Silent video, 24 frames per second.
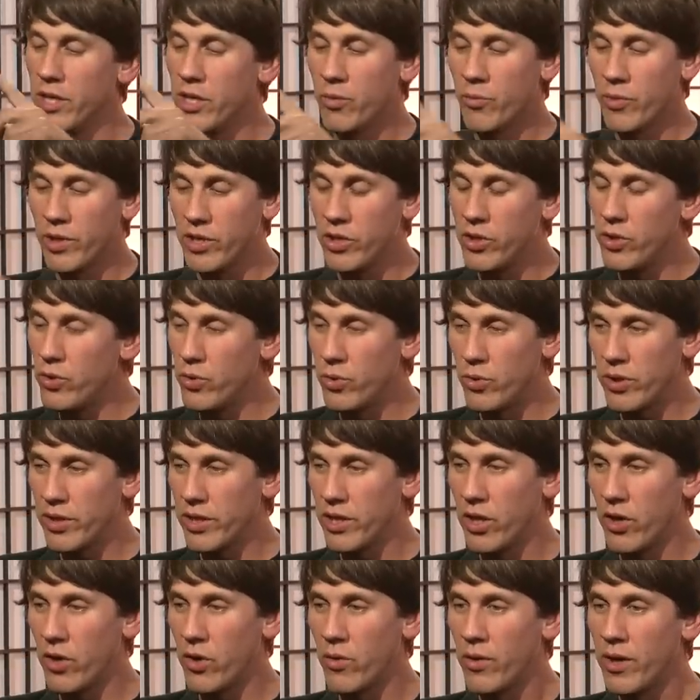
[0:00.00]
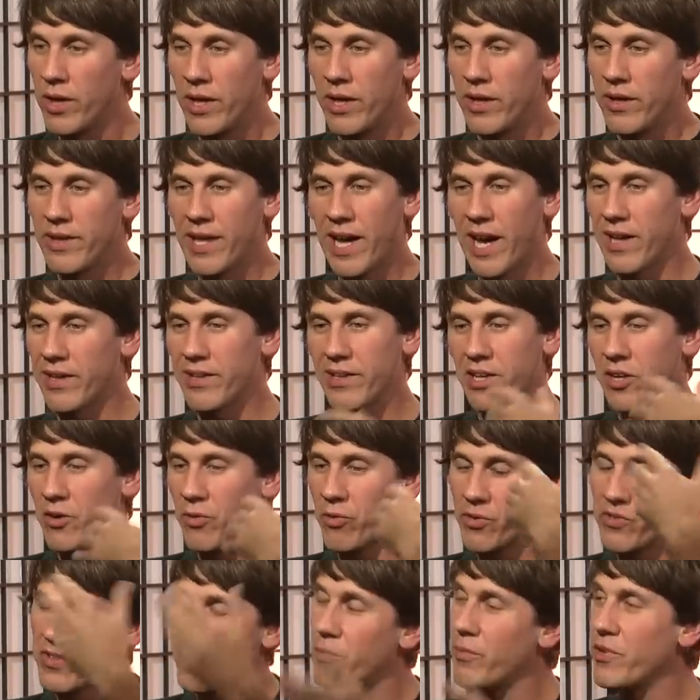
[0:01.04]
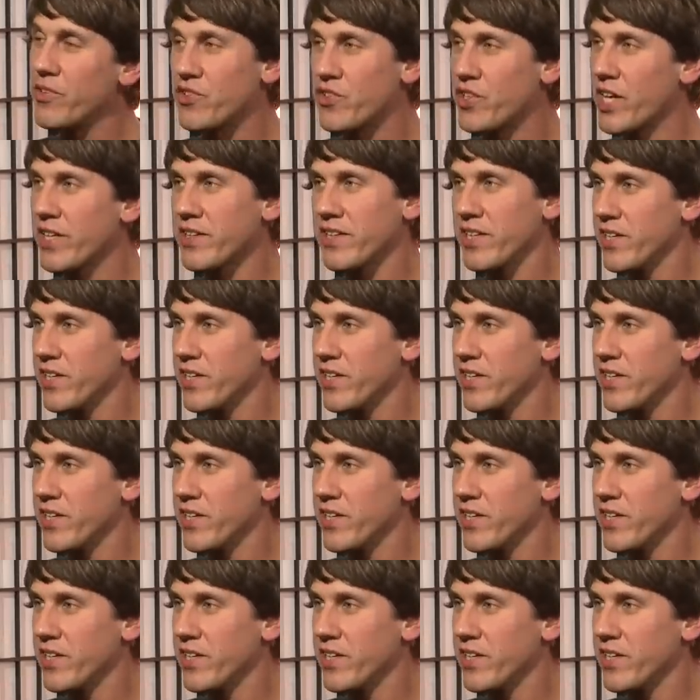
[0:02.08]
we knew you know that you know when someone's checked